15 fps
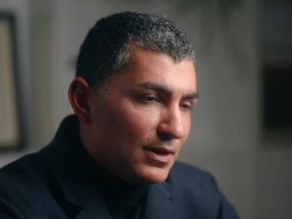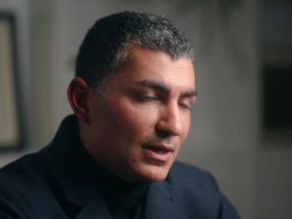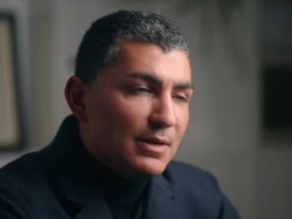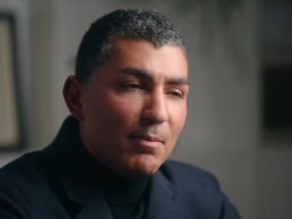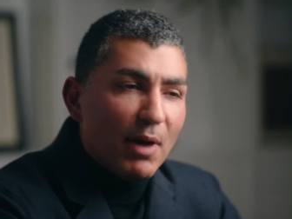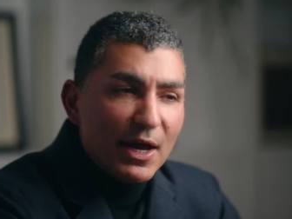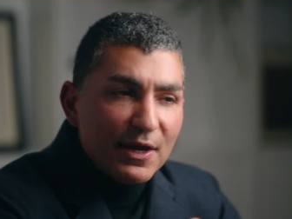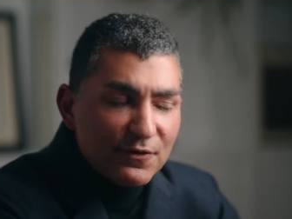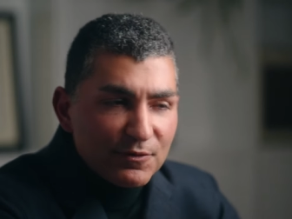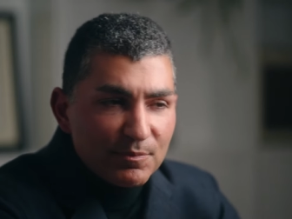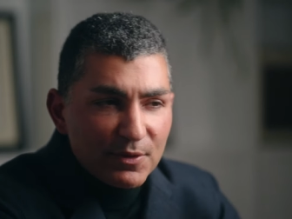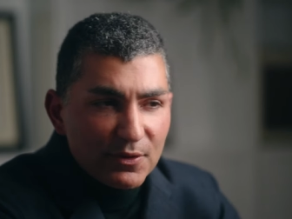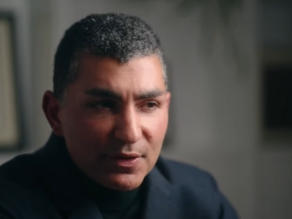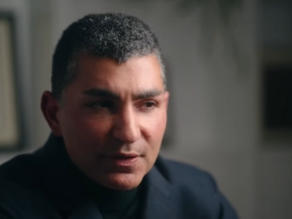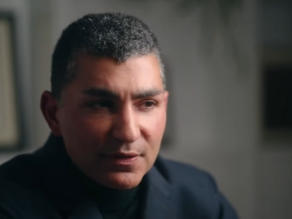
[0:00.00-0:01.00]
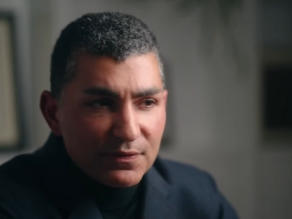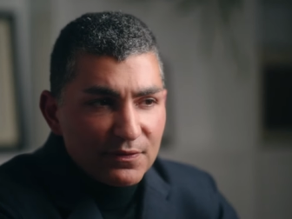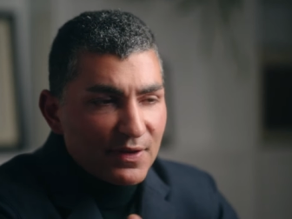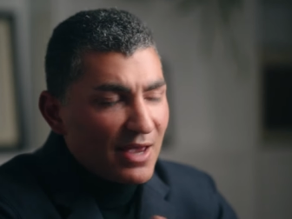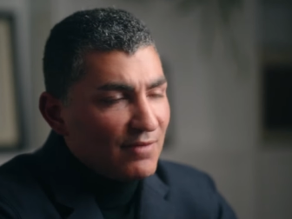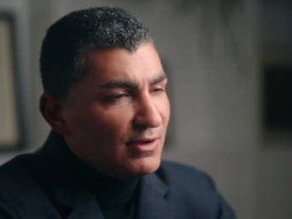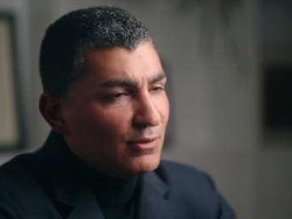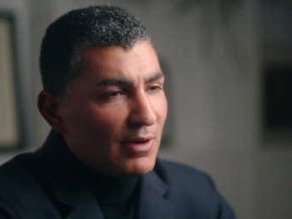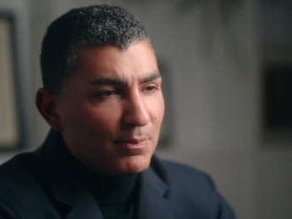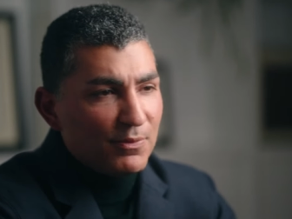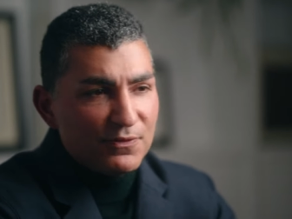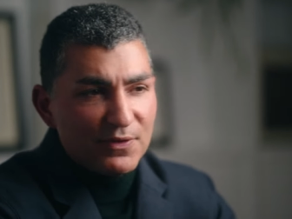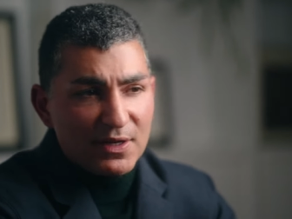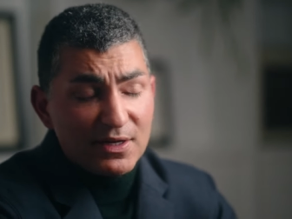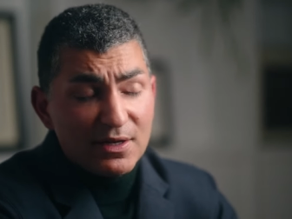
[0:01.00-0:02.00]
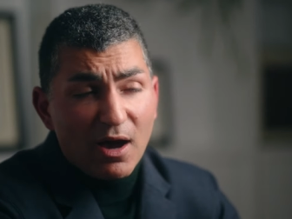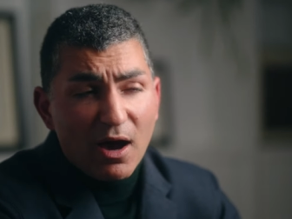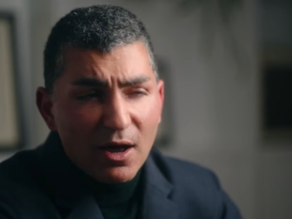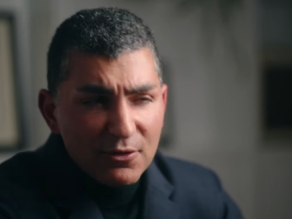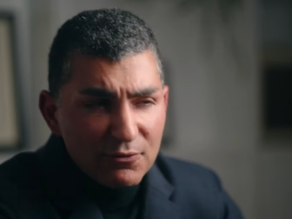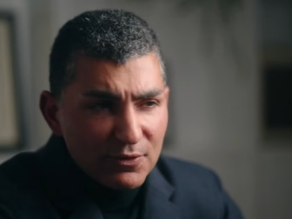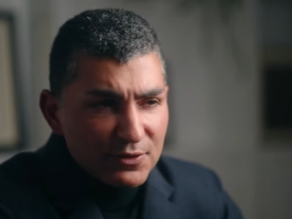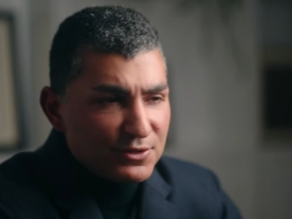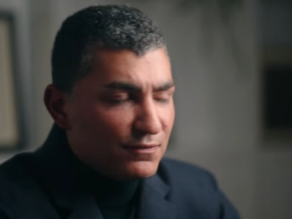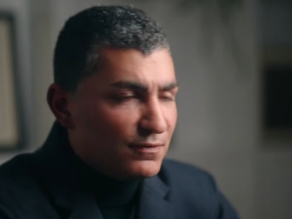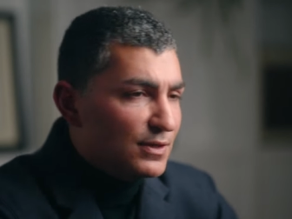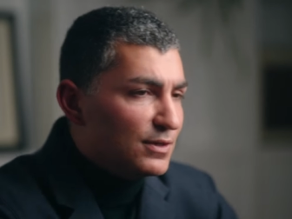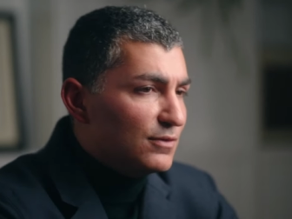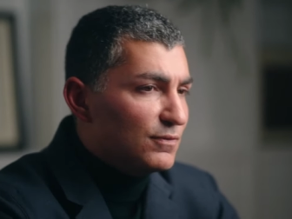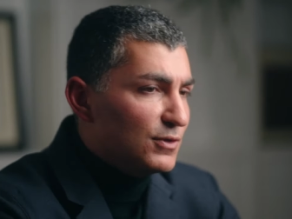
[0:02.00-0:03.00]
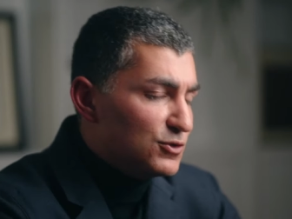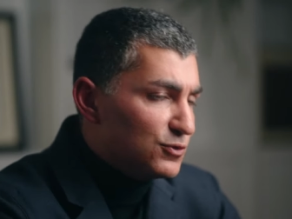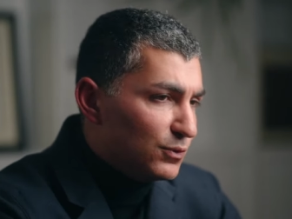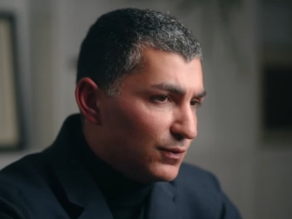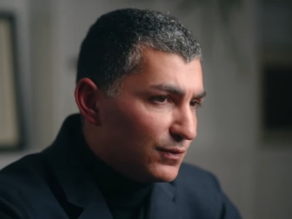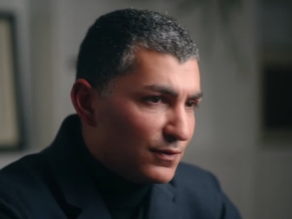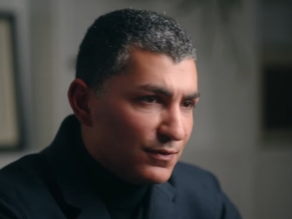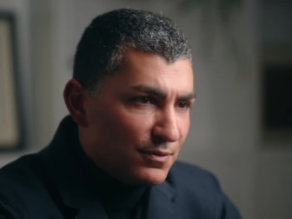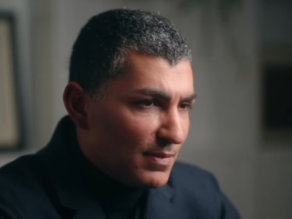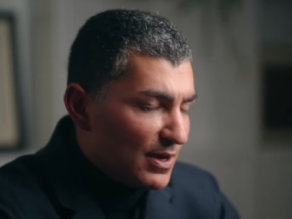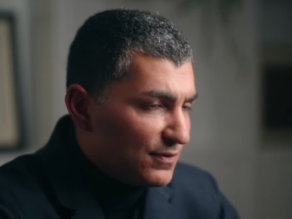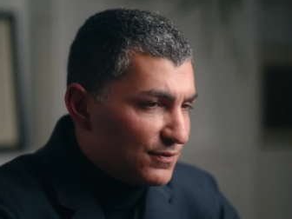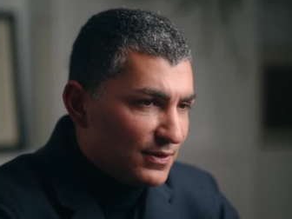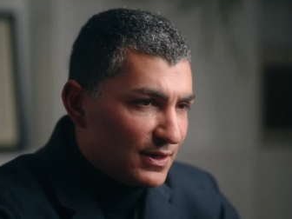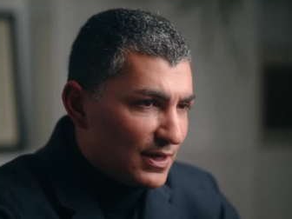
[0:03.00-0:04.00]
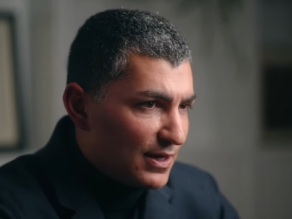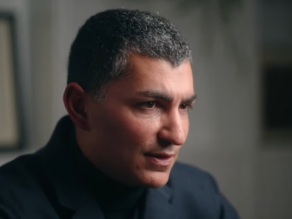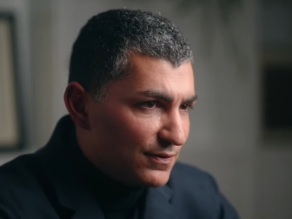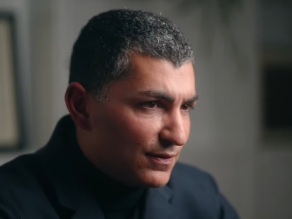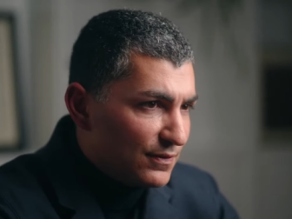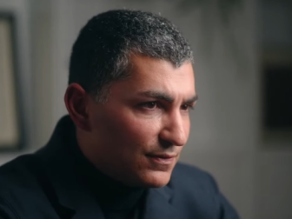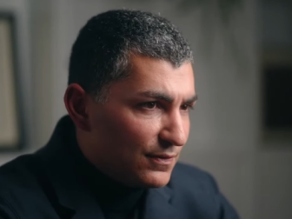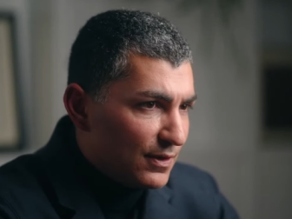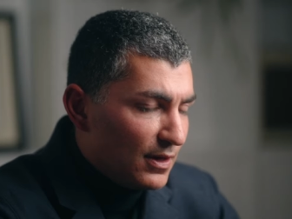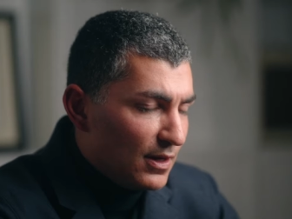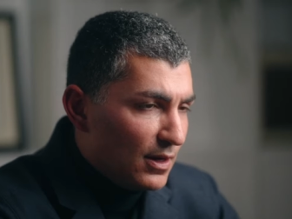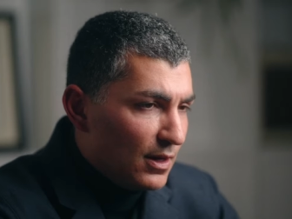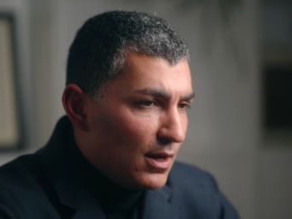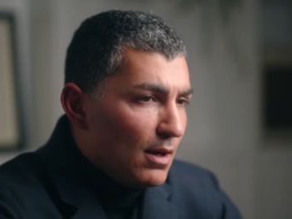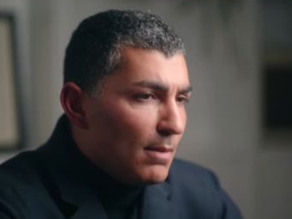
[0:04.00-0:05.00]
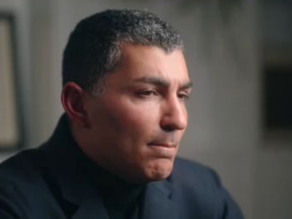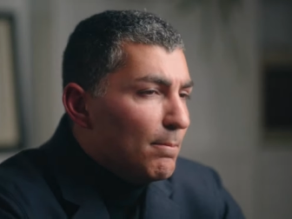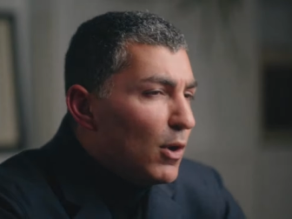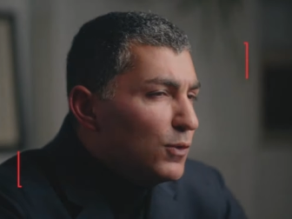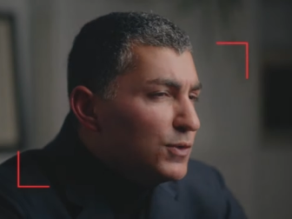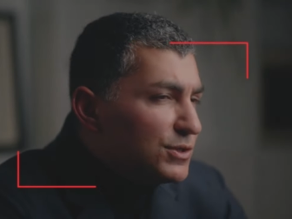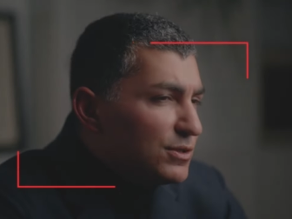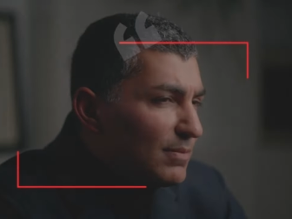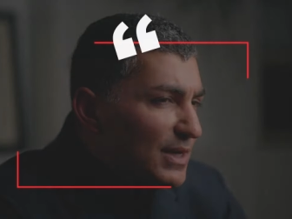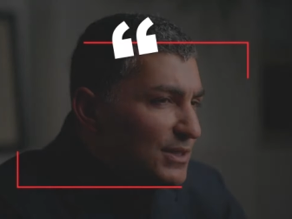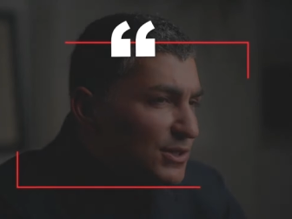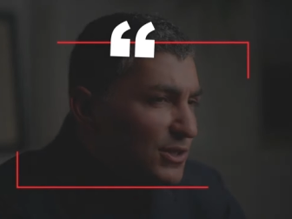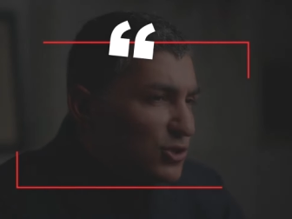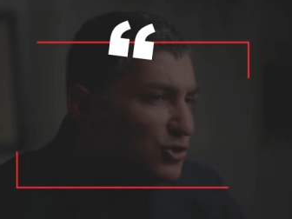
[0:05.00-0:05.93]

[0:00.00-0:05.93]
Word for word: In my experience, having represented hundreds of individuals in domestic cases, most domestic